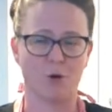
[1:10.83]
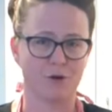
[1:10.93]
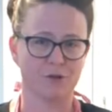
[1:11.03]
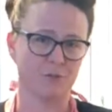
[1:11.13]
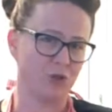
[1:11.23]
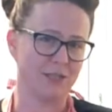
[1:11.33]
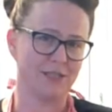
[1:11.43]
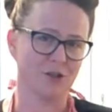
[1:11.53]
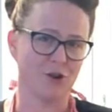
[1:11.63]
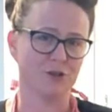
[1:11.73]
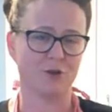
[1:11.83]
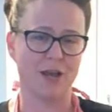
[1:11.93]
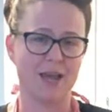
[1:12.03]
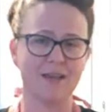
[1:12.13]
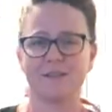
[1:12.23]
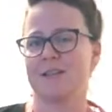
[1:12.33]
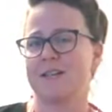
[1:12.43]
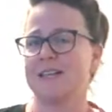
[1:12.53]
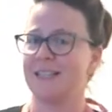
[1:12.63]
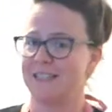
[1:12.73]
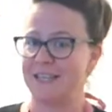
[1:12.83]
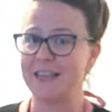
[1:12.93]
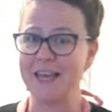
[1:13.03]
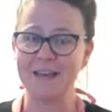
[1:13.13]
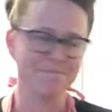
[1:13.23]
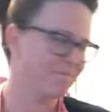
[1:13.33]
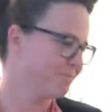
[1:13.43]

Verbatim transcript: awesome cheese sauce, okay? See you then.